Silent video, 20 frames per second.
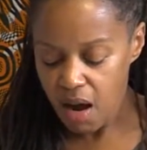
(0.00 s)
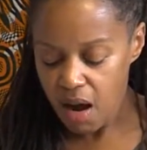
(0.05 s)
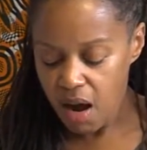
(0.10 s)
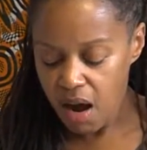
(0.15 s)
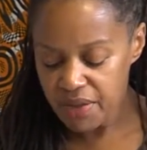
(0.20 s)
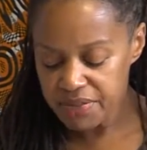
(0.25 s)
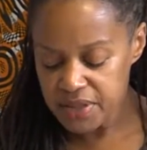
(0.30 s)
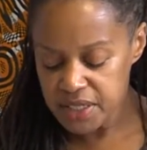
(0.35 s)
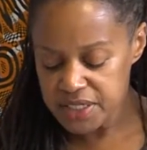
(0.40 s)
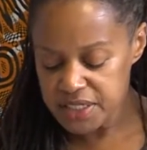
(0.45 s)

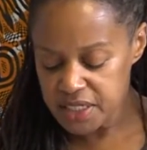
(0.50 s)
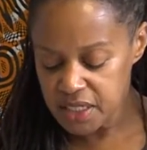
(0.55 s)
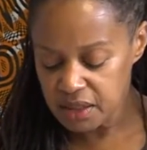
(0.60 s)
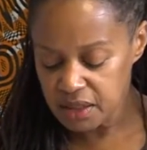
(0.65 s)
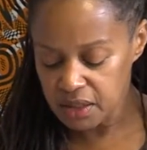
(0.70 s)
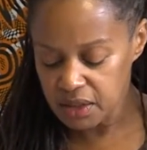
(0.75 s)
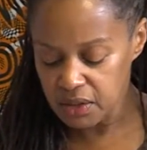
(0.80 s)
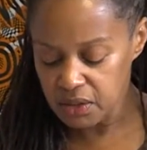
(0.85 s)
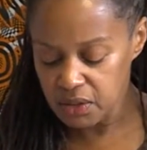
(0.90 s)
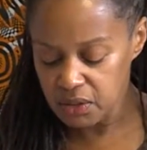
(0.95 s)
On the
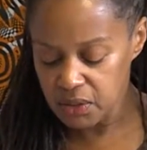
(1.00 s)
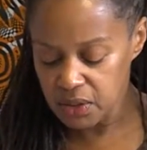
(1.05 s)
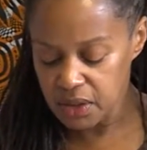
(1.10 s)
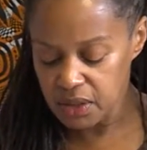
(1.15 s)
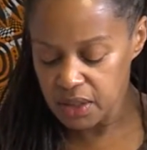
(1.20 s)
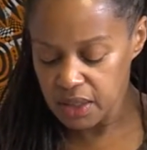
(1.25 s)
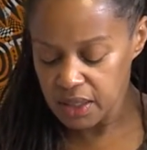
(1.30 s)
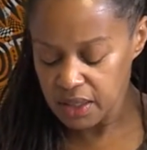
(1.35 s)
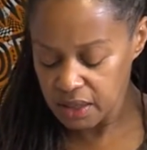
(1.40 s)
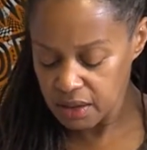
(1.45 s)
jitney, you
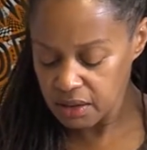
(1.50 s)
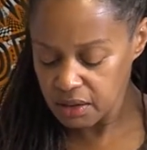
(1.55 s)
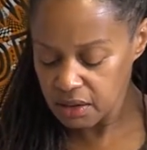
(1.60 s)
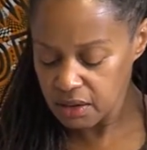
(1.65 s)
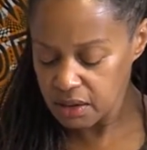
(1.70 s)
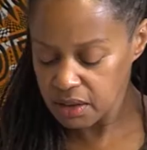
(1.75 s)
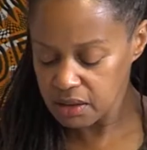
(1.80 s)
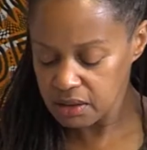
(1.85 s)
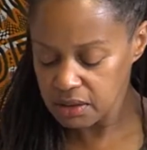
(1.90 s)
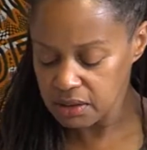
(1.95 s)
could hear
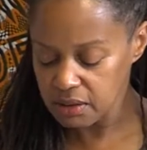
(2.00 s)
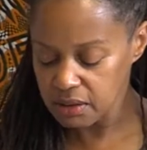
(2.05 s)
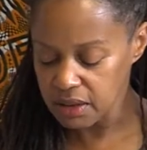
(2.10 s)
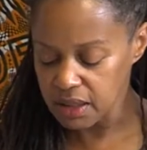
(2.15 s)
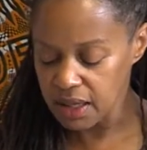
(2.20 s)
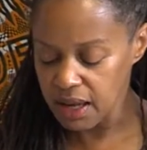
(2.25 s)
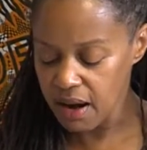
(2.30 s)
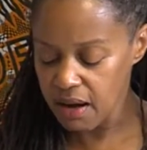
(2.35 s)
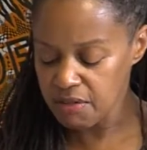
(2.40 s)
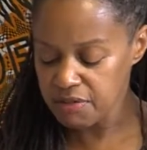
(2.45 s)

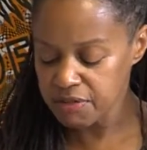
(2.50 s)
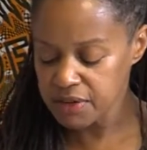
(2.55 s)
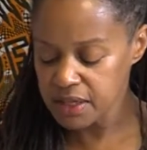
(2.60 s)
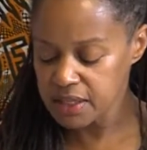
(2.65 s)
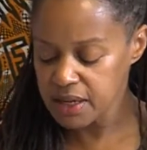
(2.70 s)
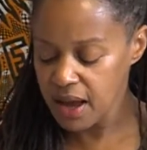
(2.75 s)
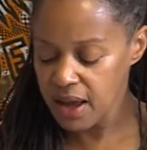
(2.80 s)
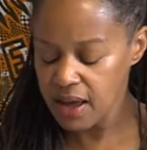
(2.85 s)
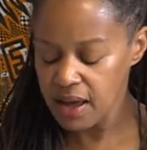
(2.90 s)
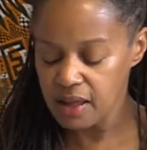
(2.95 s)
clearly every
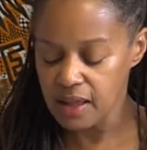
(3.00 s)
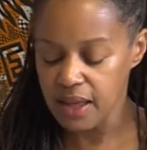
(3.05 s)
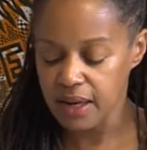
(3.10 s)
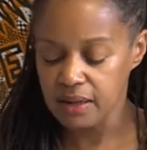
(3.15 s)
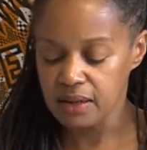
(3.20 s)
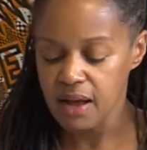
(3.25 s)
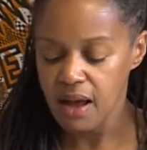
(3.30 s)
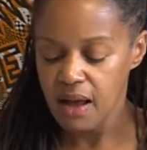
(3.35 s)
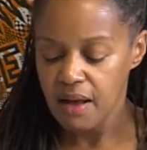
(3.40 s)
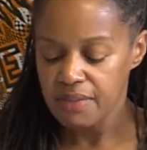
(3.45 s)

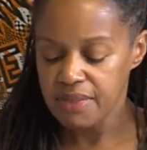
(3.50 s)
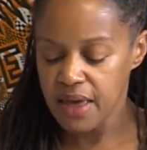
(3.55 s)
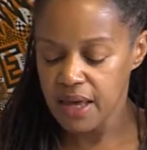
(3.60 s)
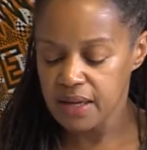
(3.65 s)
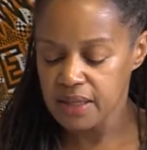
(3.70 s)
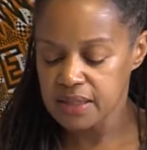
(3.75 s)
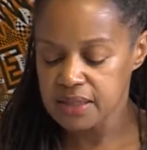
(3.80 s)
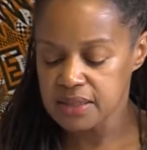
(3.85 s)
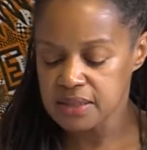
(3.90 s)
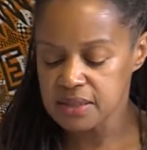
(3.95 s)
dialect
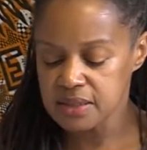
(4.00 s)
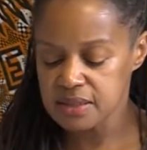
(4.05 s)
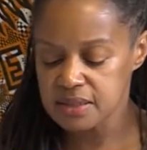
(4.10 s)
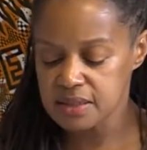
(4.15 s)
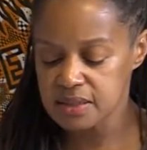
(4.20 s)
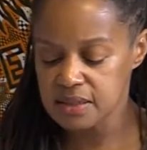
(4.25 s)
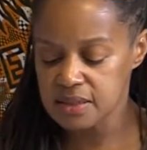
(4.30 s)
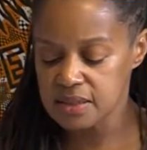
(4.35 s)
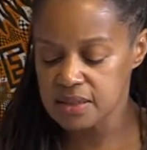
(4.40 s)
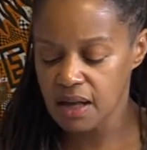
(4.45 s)
that
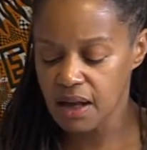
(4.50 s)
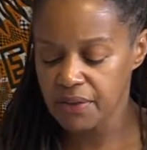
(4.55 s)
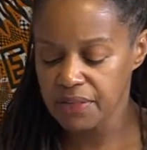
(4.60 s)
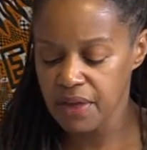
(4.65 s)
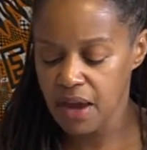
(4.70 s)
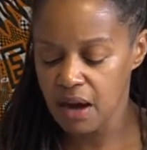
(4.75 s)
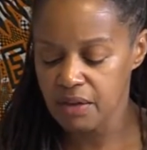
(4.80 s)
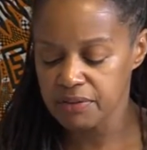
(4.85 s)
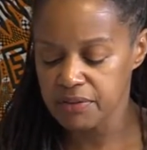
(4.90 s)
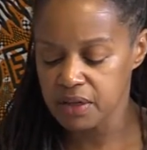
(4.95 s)
exists in South
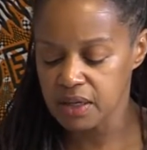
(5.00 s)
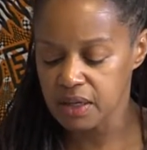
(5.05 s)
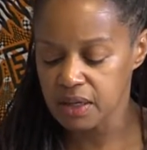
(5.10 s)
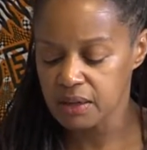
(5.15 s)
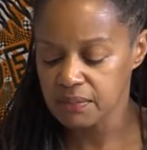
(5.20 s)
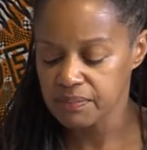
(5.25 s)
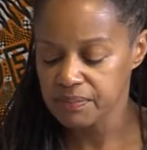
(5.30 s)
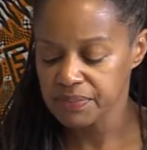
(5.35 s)
Africa.